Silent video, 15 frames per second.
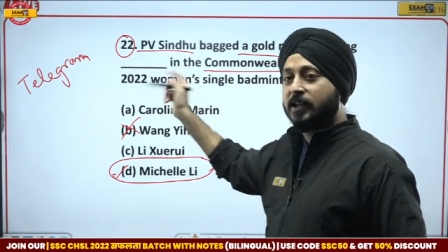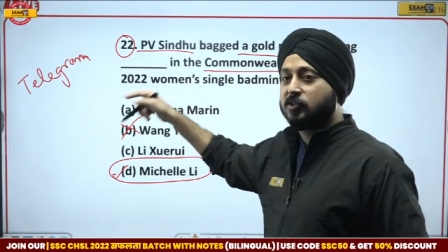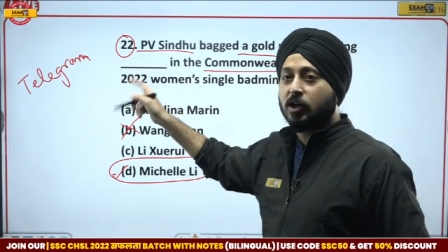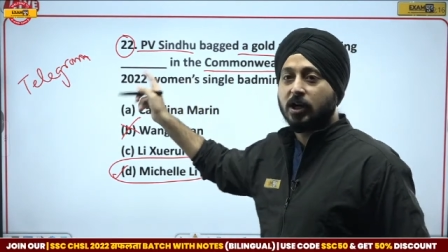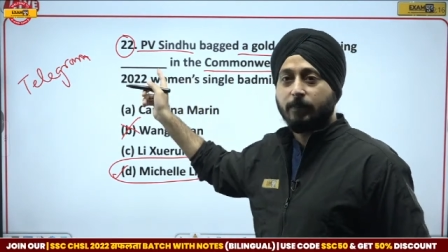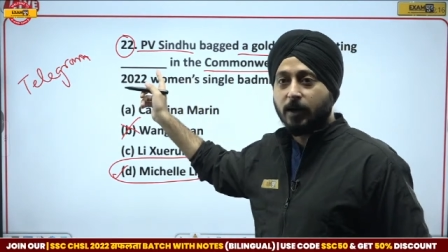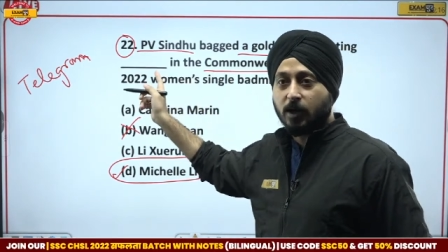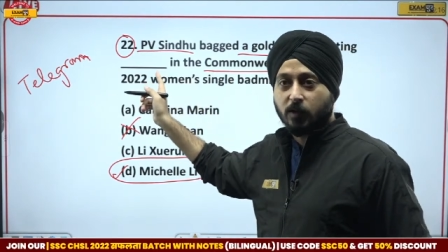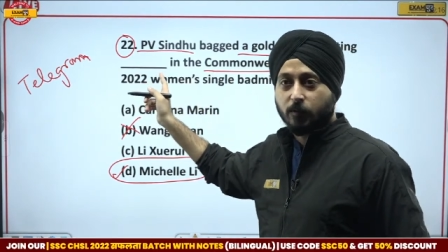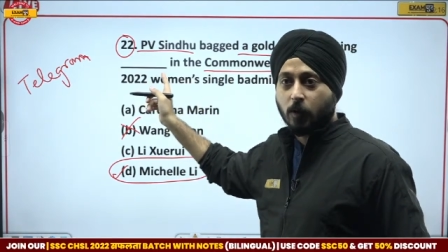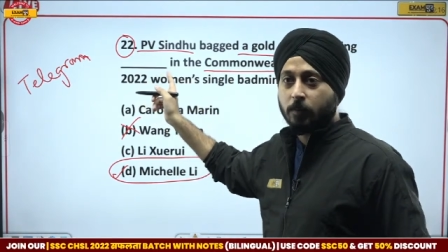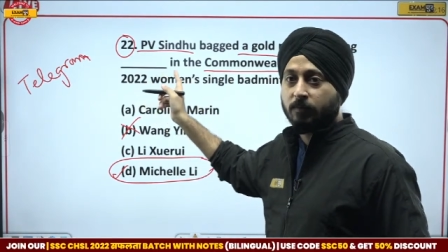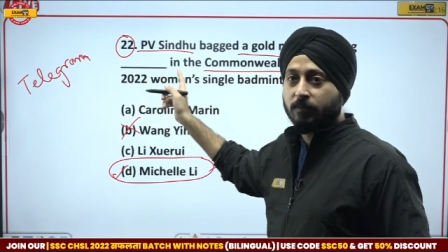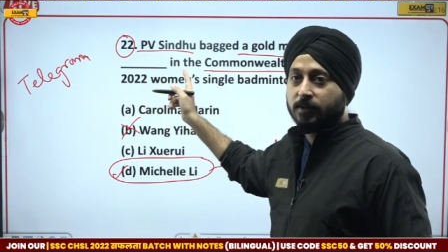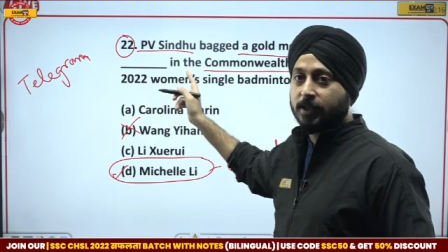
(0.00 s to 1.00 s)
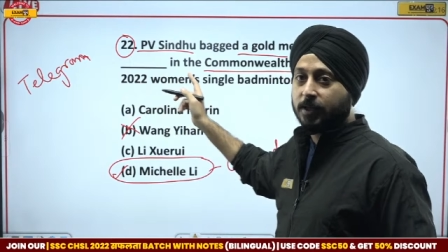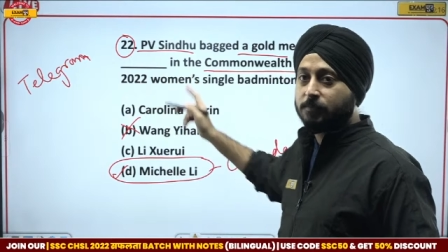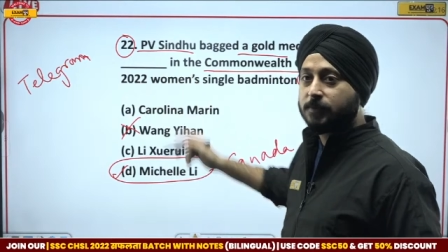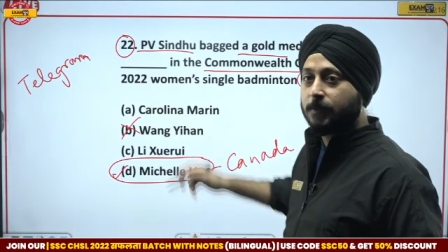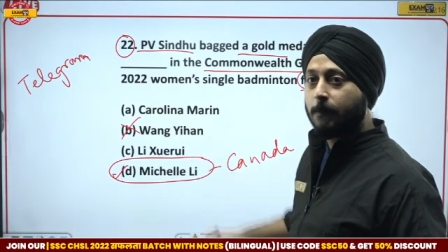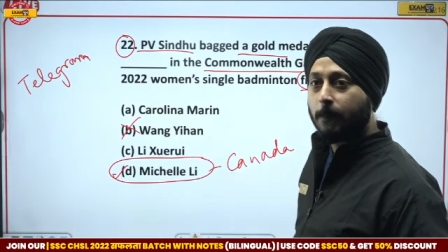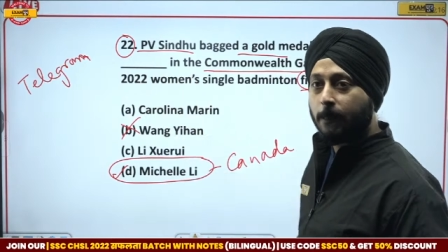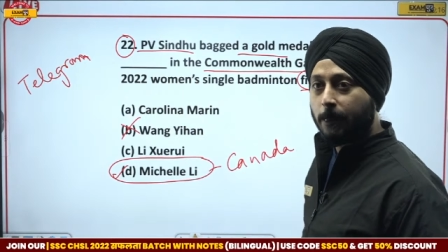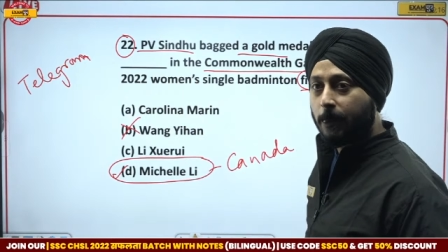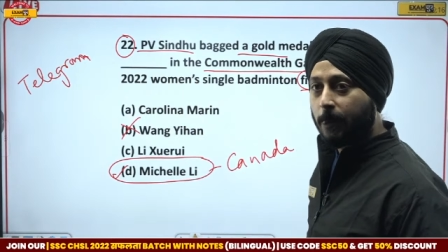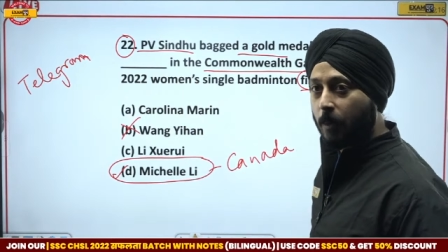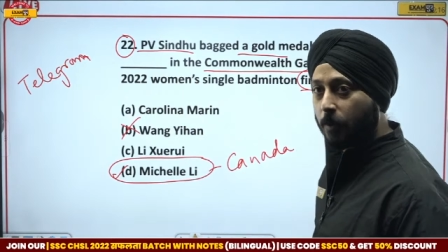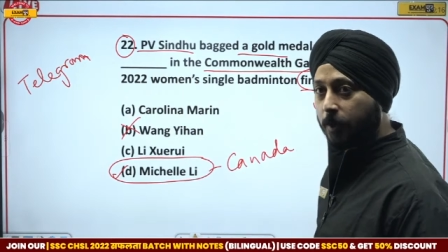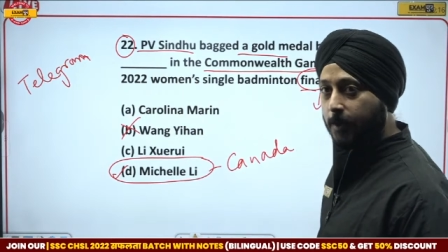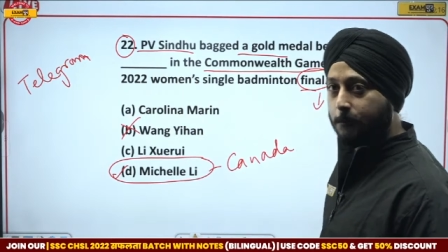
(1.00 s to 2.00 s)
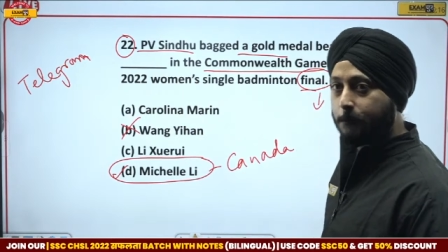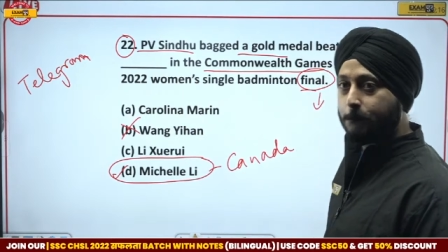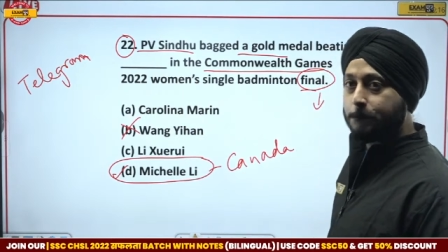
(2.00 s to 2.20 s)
is not a part of Commonwealth Games. Okay.